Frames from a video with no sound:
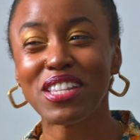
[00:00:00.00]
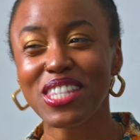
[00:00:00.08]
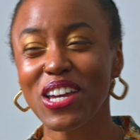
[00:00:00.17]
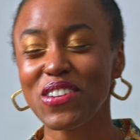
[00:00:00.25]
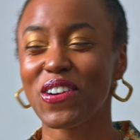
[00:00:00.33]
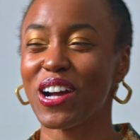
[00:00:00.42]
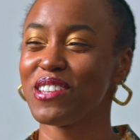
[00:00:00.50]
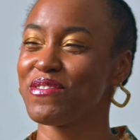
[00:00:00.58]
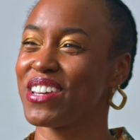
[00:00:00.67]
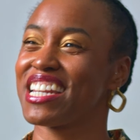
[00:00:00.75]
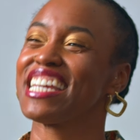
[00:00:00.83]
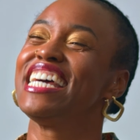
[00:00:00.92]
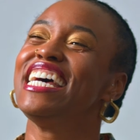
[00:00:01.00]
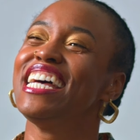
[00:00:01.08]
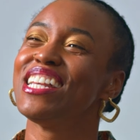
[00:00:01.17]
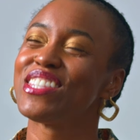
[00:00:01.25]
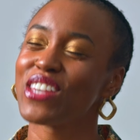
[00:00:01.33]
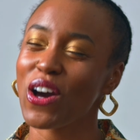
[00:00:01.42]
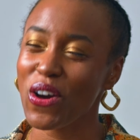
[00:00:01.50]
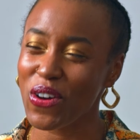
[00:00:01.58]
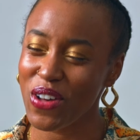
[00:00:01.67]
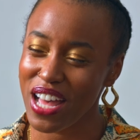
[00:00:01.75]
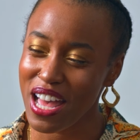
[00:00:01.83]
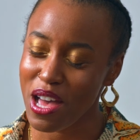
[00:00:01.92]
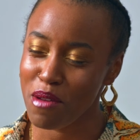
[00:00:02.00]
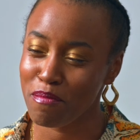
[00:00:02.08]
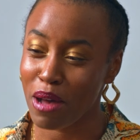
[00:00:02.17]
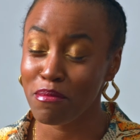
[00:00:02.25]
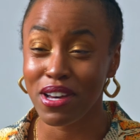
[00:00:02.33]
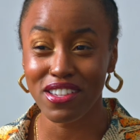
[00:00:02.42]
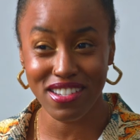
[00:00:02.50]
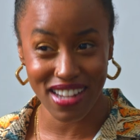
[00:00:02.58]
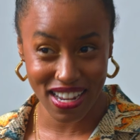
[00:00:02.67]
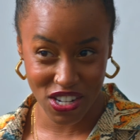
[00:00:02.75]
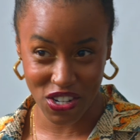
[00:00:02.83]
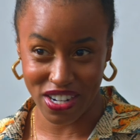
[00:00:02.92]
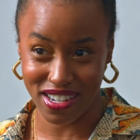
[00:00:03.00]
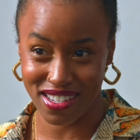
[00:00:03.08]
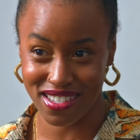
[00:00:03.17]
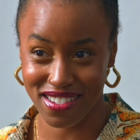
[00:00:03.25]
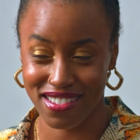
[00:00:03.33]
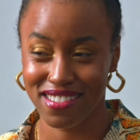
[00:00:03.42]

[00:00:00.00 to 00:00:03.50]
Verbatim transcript: to tell you why it's funny. So my mother's Nigerian,